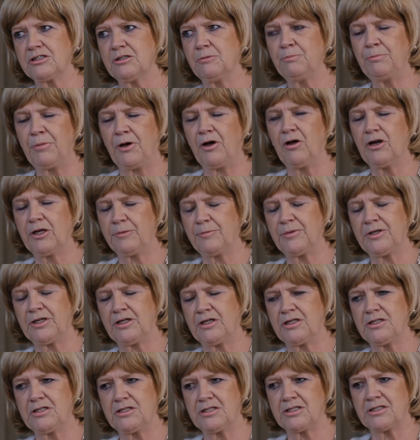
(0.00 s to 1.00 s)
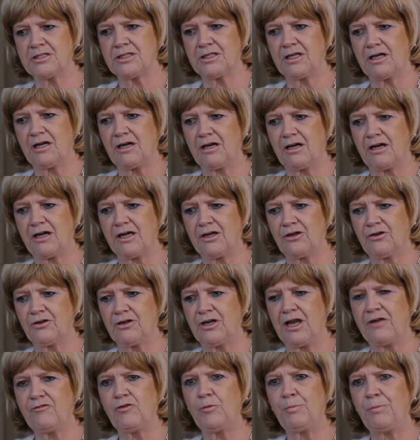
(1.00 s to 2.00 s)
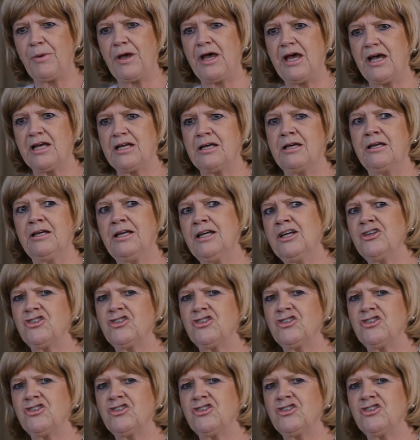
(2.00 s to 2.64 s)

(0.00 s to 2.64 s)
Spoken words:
and partly because I could never bear